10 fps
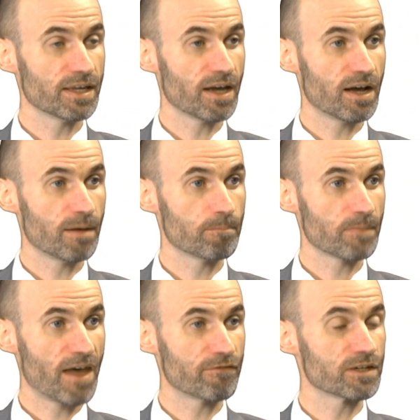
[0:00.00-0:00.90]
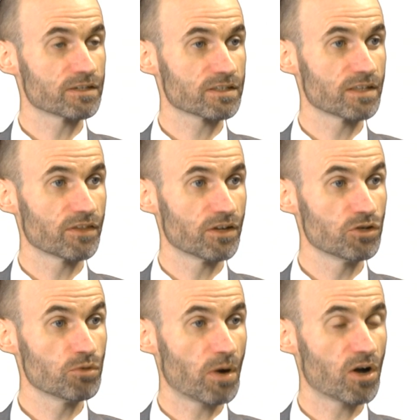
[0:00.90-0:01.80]
evidence that the
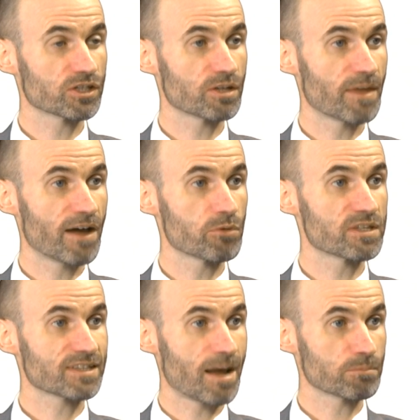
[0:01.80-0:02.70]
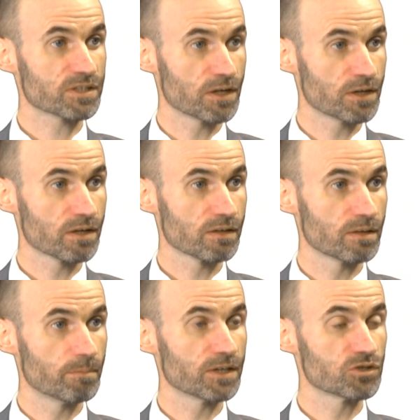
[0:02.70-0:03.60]
new partnership they have with Samsung,
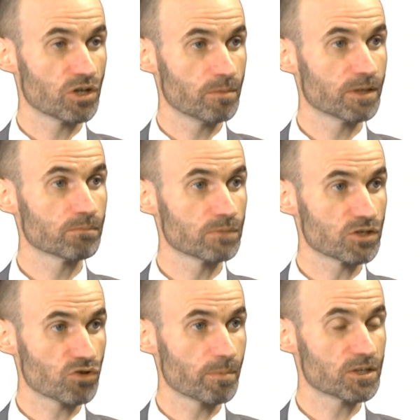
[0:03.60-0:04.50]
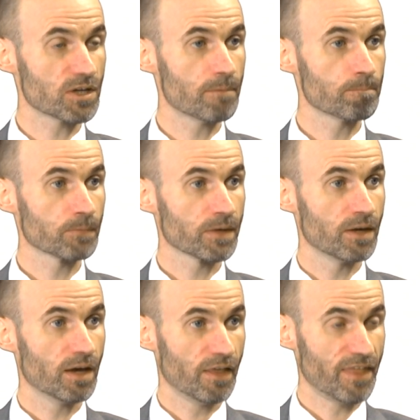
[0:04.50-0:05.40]
the big German distributor,
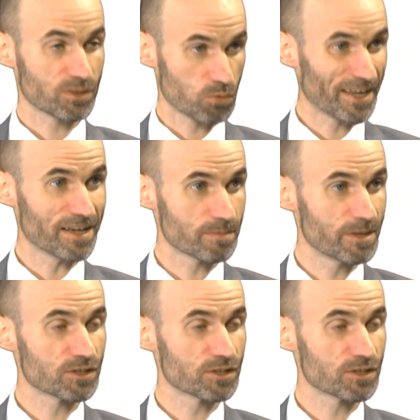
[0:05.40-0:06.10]
and that's what gets them into